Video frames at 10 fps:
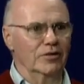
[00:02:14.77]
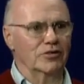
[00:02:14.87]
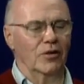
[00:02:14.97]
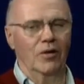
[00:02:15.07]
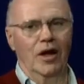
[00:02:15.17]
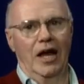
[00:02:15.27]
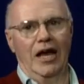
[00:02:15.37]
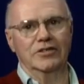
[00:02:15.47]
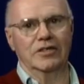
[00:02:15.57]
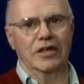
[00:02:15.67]
So I
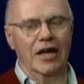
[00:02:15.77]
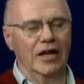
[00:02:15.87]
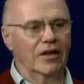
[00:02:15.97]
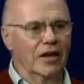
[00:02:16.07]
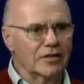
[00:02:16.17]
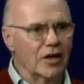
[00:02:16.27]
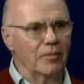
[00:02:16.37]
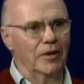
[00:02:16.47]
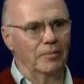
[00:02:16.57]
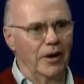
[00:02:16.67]
said, "Danny, you got to tell
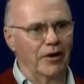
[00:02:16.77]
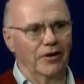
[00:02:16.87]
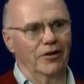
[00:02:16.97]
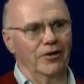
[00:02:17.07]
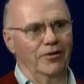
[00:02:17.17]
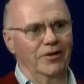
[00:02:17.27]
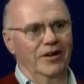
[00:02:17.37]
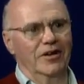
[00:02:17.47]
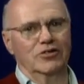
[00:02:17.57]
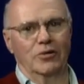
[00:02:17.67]
me about it," you know.
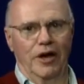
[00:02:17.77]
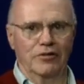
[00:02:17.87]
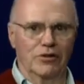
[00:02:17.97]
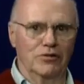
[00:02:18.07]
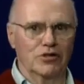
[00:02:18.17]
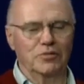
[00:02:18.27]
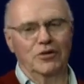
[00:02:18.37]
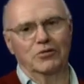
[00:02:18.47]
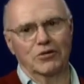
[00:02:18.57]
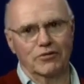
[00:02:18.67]
So he introduced me
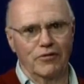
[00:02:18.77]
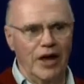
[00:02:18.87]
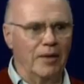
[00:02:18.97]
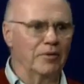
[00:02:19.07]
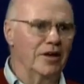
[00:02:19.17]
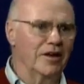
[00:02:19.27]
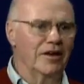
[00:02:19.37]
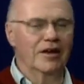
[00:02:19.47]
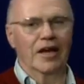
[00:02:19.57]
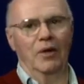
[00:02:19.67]
to his family,
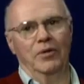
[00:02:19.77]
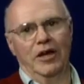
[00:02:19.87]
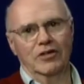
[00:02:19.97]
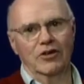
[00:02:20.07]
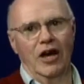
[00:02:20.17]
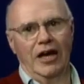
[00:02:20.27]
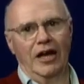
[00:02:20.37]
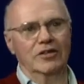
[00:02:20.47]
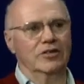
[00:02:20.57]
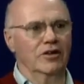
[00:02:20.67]
and we got talking.
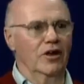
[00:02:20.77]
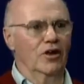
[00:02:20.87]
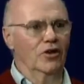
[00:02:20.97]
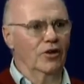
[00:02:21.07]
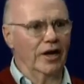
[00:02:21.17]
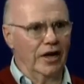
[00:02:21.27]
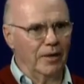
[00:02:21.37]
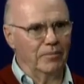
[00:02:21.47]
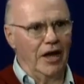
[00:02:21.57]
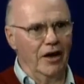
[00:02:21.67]
I said, "You got to
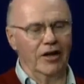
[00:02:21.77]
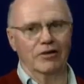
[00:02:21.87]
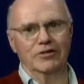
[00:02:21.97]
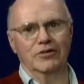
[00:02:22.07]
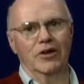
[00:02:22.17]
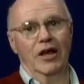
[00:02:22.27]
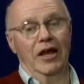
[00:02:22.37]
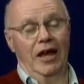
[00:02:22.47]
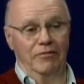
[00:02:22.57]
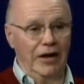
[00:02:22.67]
come down here." He said,
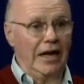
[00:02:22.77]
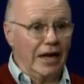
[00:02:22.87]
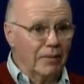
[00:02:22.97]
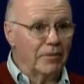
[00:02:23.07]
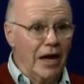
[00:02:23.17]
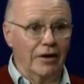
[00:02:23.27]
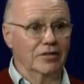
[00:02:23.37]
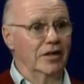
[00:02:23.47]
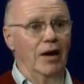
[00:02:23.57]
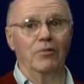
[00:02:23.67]
"If I got to come down," he
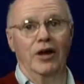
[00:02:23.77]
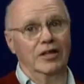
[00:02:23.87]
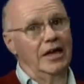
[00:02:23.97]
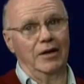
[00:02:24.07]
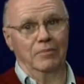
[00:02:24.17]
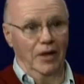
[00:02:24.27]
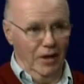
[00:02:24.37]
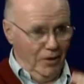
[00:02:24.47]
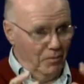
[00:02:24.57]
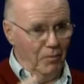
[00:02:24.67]
said, "I want to take."
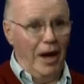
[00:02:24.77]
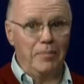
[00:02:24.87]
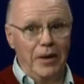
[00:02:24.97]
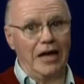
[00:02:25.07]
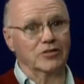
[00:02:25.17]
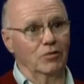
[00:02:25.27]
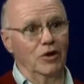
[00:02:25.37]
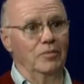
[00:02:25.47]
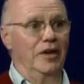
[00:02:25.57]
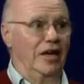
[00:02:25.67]
My pastor
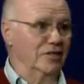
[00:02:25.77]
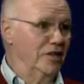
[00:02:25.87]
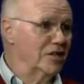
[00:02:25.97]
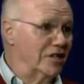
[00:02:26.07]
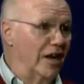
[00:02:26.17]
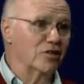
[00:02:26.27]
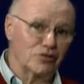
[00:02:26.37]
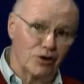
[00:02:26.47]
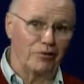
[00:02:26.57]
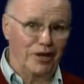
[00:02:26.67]
with me because he's got a
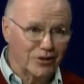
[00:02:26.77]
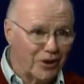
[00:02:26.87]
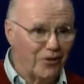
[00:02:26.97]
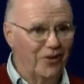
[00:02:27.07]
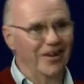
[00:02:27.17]
story too.